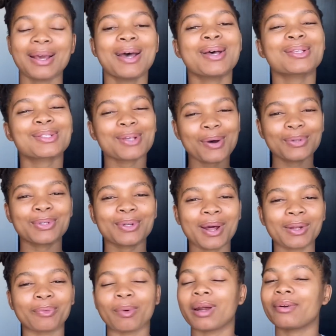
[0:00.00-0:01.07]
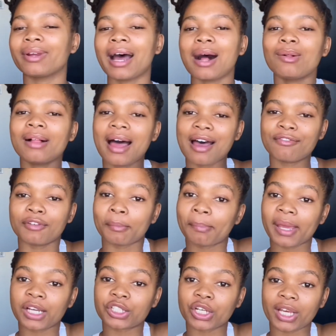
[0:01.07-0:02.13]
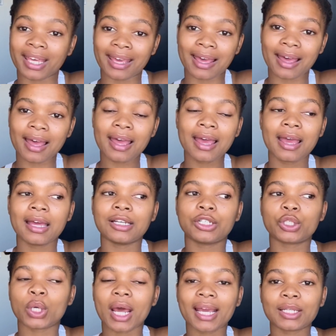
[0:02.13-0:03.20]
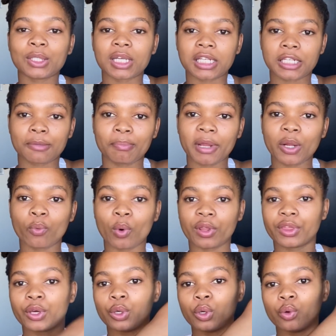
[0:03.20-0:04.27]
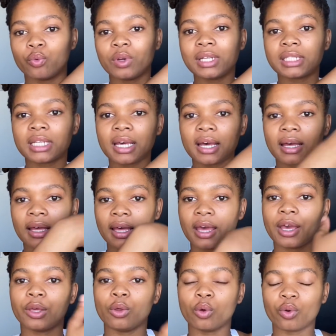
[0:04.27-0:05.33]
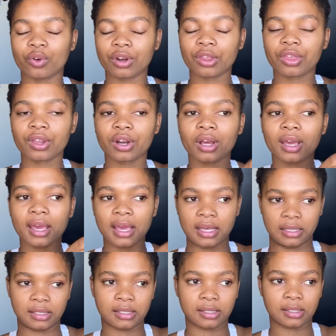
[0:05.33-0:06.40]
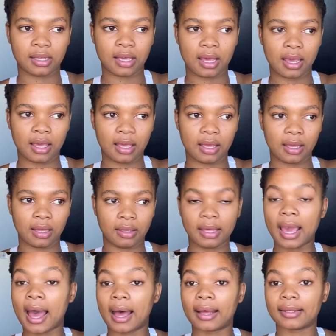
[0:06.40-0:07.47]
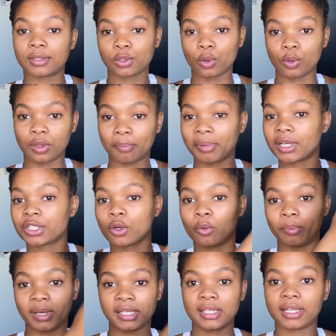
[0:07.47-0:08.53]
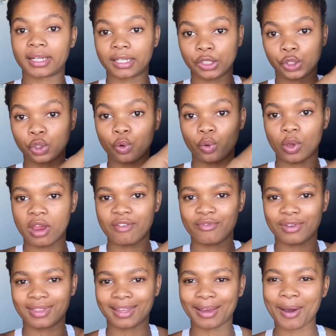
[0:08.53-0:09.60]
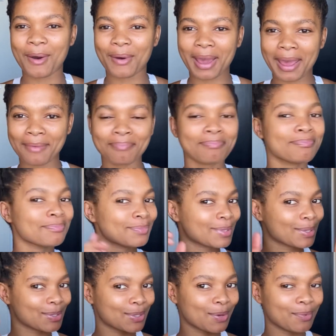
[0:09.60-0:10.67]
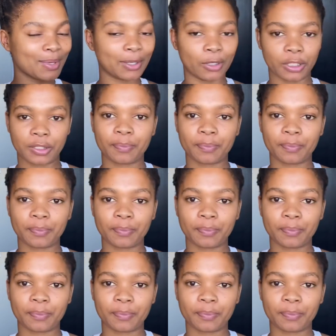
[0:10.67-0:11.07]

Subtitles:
so do not worry, I'll have a picture here trying to explain what the urethra is. Yeah, so the picture will basically show you everything. Okay, so we're good.